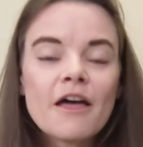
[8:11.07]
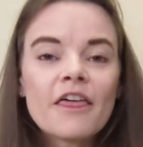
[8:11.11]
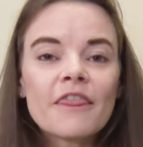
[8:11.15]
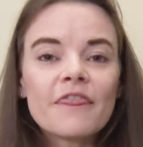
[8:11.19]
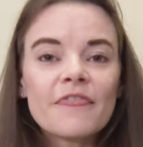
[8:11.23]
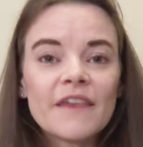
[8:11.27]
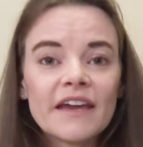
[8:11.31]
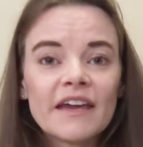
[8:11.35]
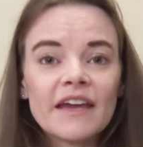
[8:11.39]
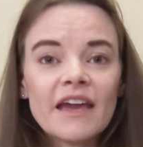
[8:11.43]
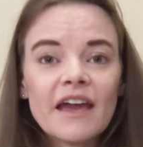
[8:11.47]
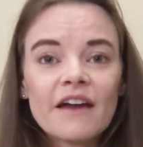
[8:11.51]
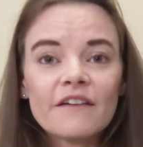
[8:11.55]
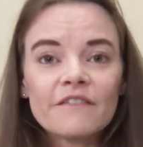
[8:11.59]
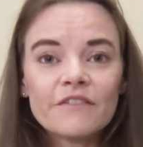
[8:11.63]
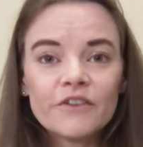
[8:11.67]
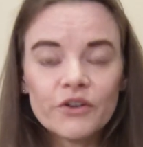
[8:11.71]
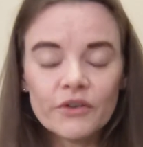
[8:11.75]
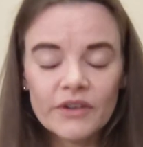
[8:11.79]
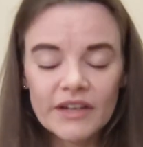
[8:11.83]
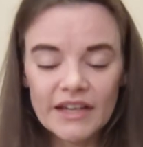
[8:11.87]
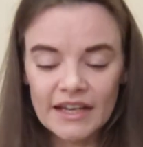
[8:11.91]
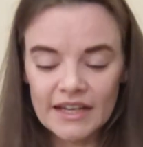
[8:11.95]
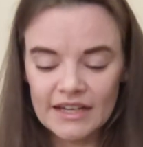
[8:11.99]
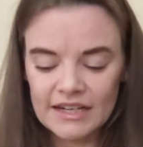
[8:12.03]
They have
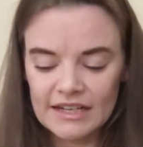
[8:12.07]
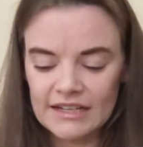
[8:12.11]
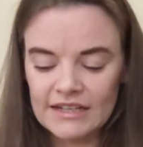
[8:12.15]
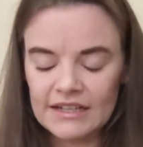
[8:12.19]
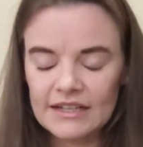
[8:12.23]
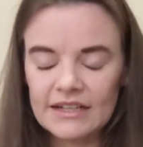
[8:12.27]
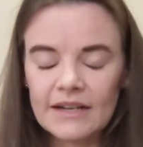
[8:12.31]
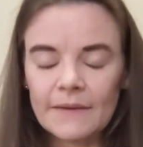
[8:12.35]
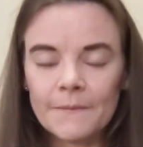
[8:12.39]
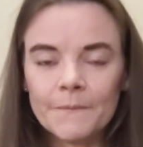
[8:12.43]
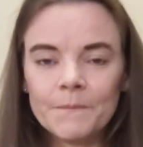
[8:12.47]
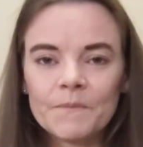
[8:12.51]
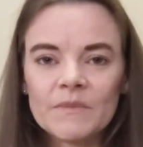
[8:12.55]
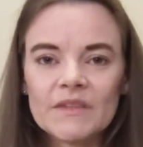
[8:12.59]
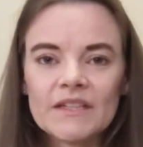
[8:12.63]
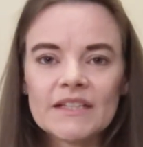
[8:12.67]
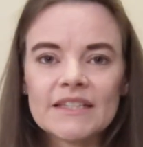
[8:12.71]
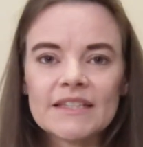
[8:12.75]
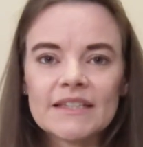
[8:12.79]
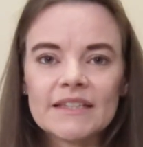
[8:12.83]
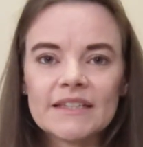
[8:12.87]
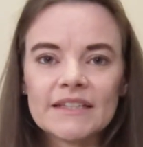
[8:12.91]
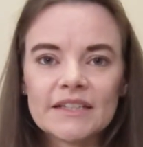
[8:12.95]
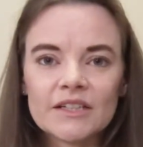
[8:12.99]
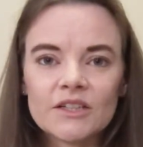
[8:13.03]
created
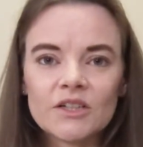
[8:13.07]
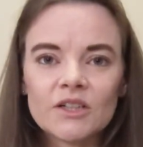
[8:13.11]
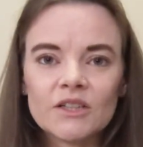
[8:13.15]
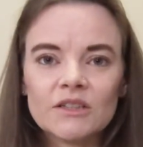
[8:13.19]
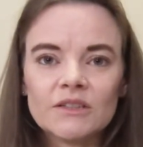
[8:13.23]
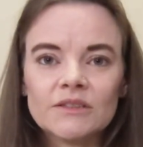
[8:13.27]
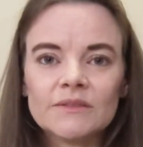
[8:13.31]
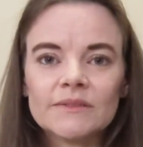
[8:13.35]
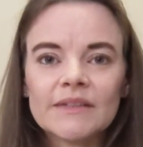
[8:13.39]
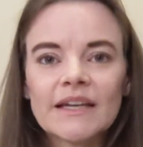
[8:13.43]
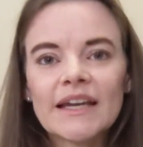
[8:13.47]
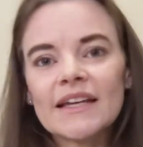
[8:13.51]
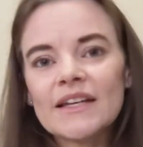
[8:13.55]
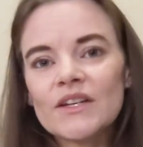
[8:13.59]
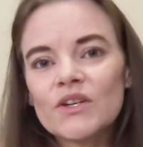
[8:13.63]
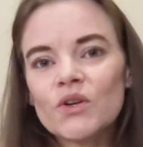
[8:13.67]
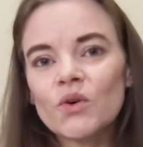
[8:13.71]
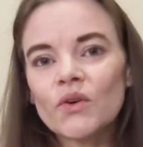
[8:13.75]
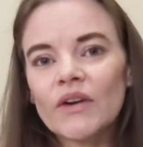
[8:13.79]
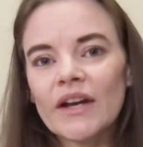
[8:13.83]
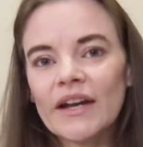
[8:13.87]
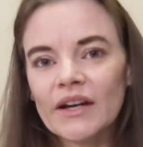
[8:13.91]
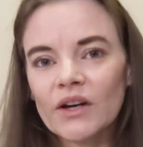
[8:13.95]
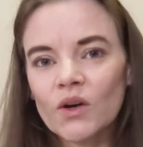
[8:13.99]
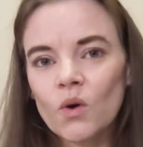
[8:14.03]
this little
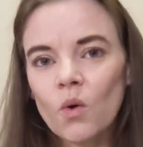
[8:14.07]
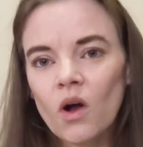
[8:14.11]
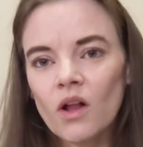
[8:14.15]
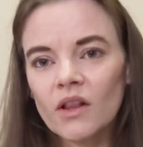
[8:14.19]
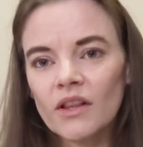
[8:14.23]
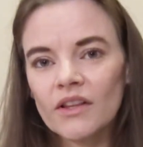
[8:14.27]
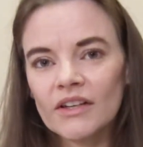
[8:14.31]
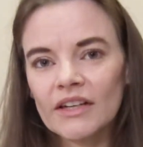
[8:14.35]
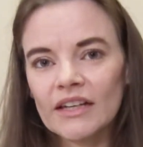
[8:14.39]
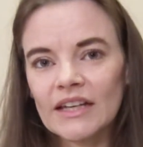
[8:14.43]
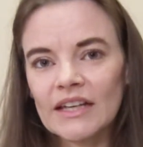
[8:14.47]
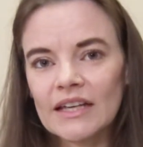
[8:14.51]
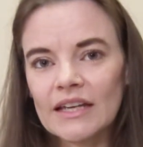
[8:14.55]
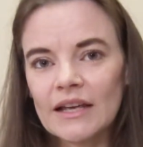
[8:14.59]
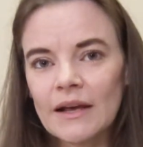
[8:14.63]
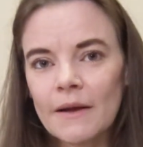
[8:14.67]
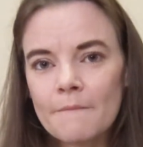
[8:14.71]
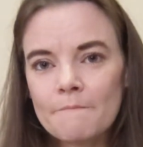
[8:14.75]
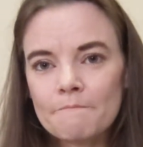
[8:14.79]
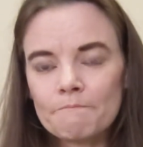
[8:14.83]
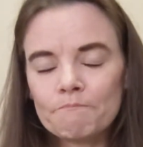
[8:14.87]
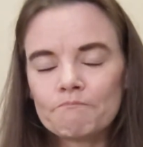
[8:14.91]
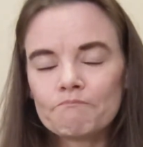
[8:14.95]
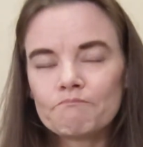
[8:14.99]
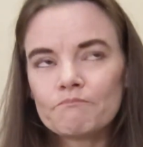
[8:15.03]
indoor air quality
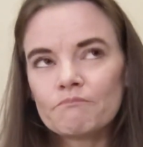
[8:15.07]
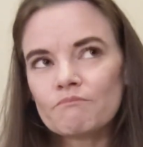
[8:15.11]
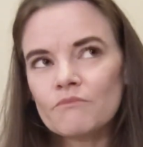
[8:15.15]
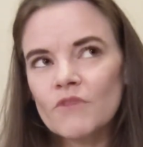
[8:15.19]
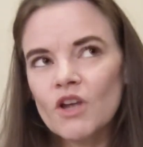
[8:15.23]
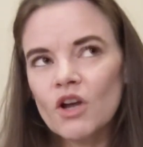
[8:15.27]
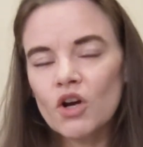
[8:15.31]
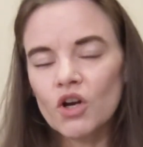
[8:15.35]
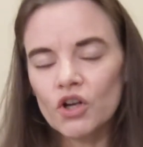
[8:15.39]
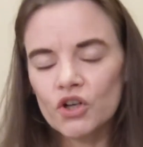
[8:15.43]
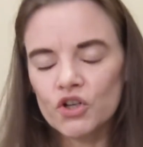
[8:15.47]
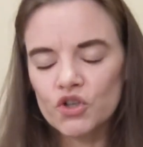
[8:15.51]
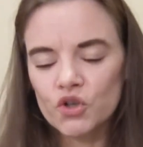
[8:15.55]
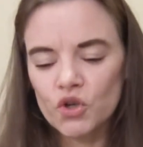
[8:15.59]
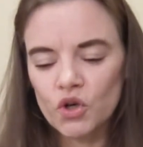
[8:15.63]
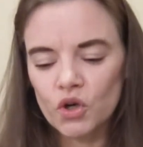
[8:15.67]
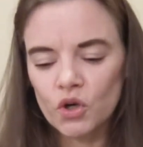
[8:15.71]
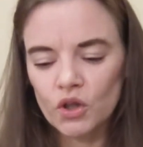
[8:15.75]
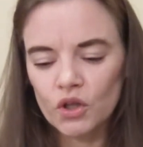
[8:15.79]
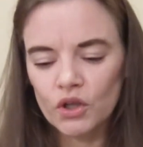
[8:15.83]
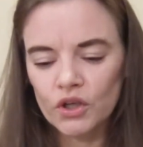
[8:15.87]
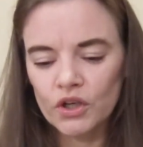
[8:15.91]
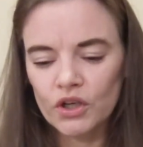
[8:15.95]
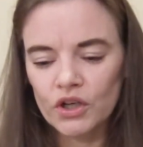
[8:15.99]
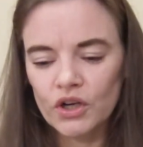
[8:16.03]

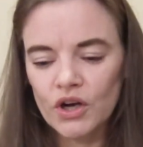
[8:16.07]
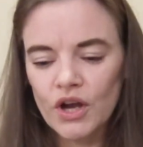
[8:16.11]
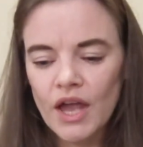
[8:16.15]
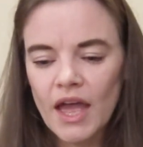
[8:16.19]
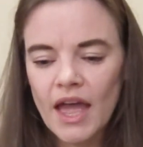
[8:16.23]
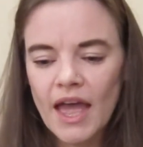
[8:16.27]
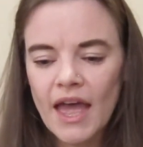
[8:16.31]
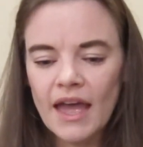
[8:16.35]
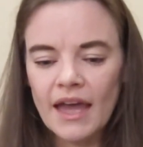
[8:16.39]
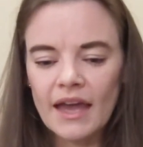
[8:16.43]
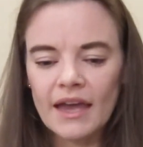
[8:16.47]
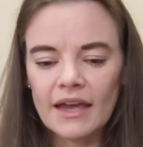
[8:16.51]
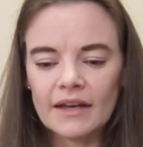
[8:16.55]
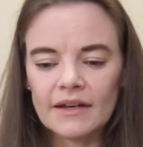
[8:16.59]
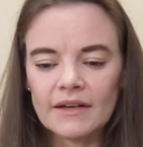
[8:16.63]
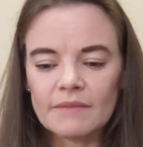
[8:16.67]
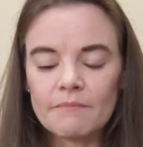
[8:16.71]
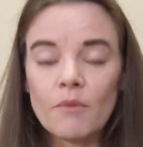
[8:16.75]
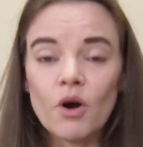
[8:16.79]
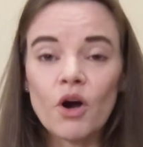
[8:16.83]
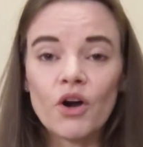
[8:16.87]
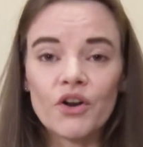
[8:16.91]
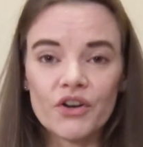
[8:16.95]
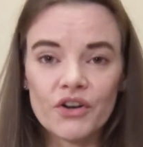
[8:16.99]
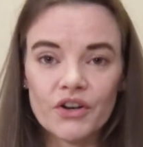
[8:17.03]
controller and
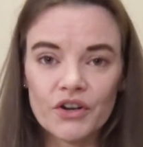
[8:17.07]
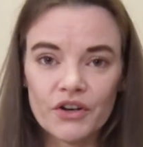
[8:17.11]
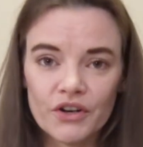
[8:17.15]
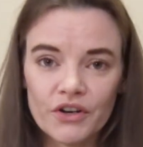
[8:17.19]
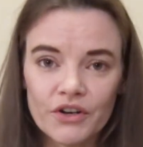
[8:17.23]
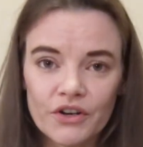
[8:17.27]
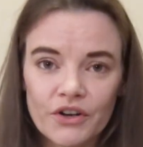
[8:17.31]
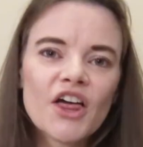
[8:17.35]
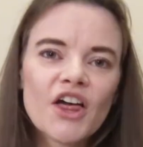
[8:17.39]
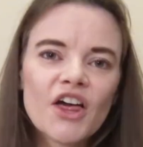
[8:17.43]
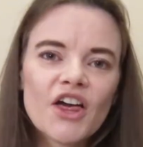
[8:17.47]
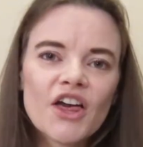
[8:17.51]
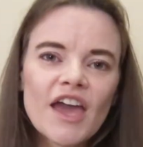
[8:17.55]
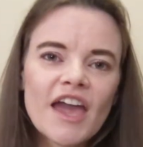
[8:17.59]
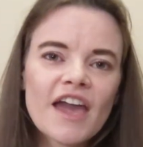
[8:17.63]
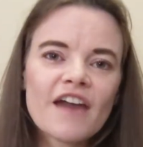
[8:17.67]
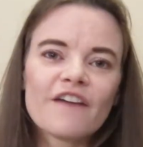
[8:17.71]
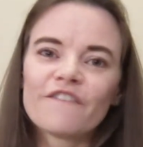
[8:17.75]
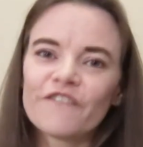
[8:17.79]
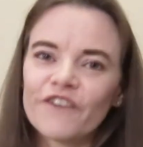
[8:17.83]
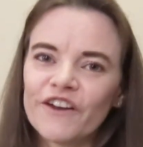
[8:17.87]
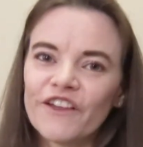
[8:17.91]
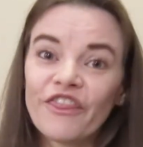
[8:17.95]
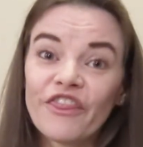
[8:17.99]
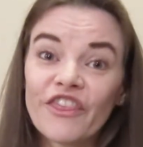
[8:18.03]
monitor.
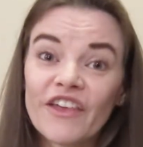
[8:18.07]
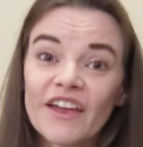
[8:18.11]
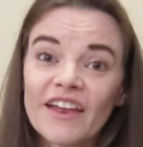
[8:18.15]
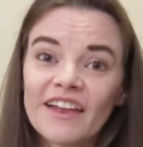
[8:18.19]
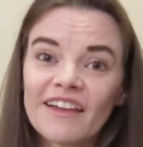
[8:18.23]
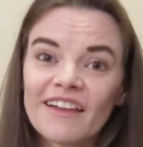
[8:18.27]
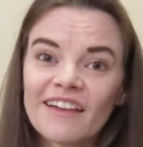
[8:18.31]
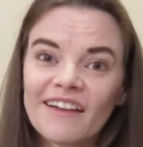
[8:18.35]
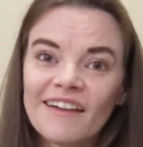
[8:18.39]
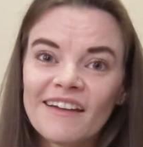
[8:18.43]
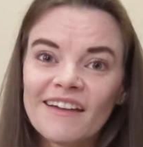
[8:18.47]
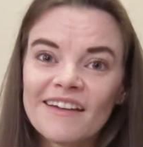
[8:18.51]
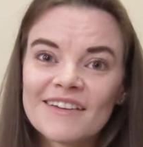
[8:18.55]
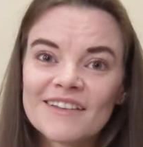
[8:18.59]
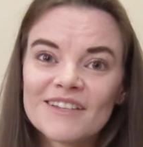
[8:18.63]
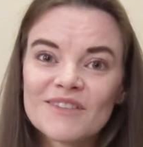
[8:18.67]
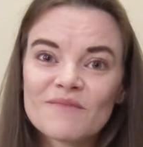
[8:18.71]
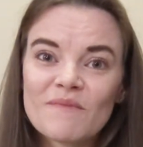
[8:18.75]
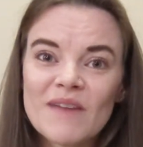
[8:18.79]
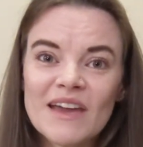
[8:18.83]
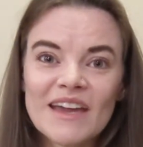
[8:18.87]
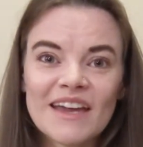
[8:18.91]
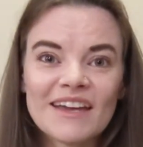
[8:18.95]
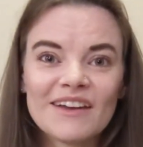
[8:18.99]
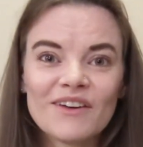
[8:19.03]
Everything is
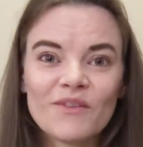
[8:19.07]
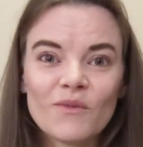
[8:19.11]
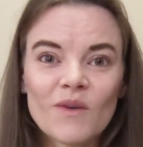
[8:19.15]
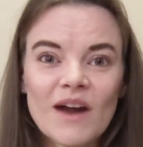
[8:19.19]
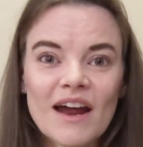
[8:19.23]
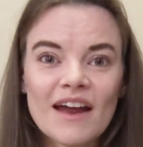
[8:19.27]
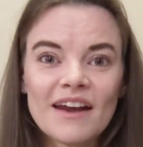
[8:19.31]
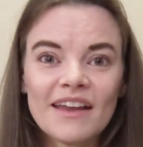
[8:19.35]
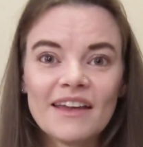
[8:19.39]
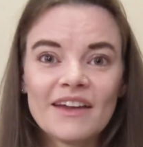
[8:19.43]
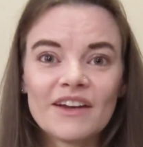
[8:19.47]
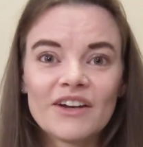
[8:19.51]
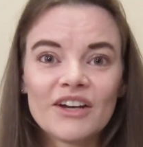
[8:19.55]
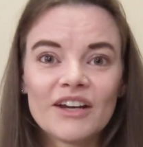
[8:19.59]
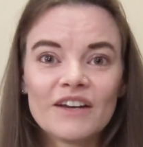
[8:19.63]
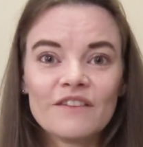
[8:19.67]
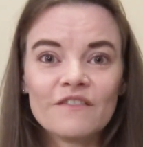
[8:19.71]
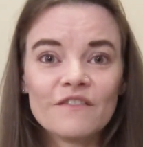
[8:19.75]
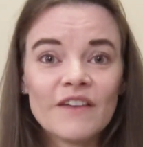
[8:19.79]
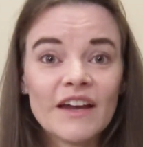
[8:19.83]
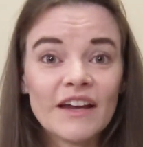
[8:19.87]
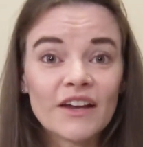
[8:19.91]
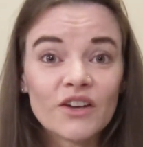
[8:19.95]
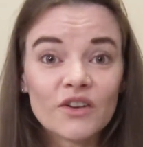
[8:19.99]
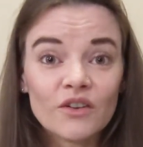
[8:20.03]
made right here in
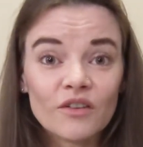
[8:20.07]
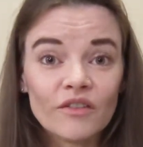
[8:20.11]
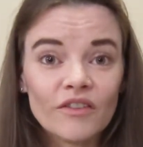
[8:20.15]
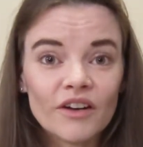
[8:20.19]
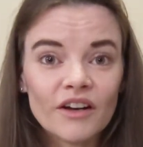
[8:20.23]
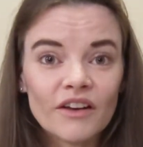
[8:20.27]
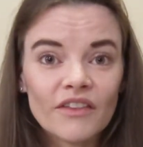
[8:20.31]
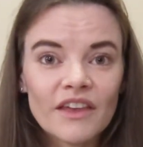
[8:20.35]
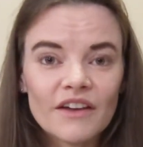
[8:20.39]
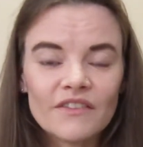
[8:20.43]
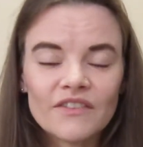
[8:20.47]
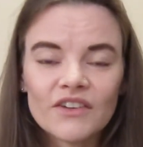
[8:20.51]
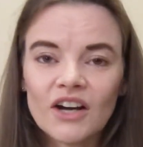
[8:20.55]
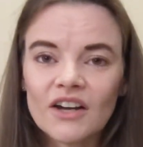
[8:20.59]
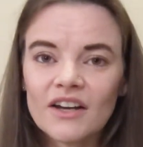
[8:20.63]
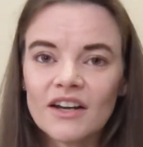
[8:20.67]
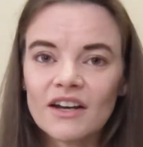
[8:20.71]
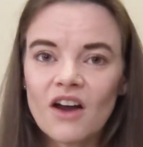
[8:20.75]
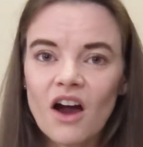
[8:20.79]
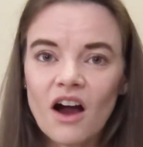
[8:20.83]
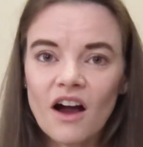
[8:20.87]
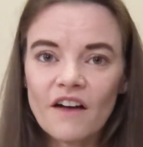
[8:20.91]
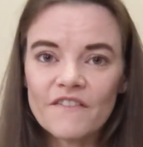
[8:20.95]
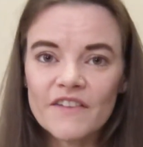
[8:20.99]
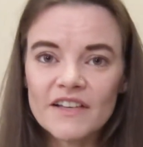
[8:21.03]
Vancouver. They've got an
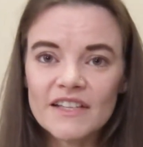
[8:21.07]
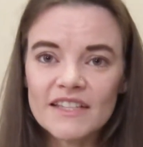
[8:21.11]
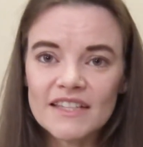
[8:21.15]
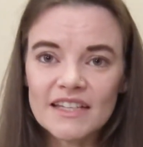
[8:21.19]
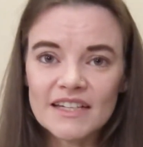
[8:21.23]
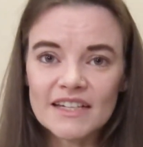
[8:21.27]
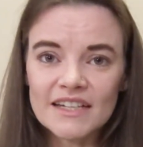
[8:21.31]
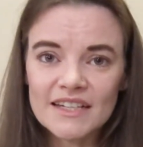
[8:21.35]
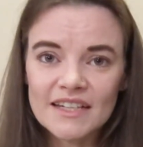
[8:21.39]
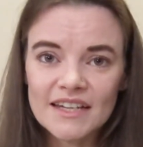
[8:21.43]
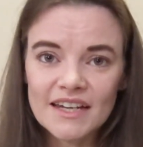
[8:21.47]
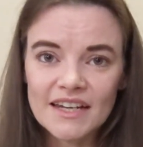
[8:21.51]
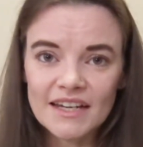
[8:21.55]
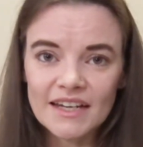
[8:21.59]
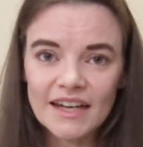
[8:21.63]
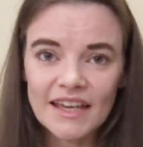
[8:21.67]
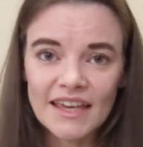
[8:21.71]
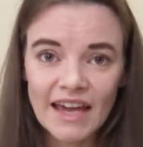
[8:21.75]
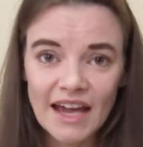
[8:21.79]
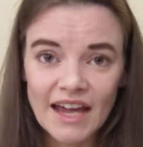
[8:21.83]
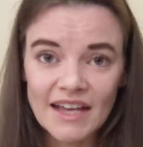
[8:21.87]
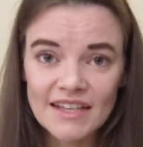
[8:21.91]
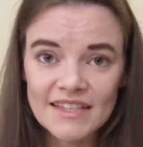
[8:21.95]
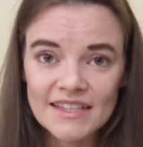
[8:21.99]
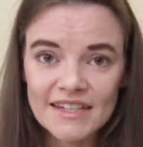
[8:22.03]
office in
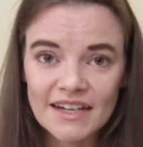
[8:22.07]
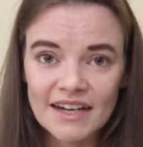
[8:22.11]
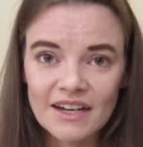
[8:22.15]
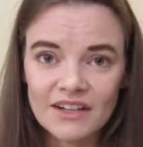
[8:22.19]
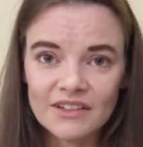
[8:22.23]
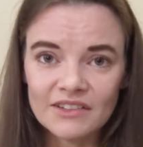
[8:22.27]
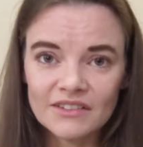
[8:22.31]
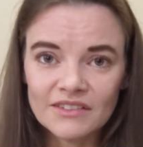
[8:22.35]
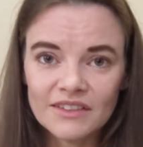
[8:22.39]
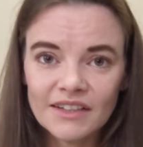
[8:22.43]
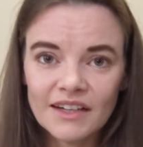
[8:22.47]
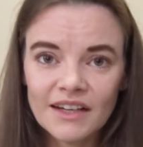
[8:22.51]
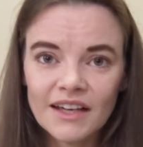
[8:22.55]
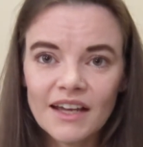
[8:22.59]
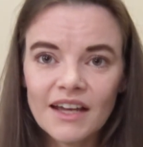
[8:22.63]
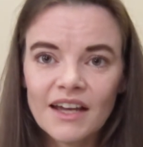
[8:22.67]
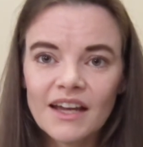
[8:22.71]
Gastown.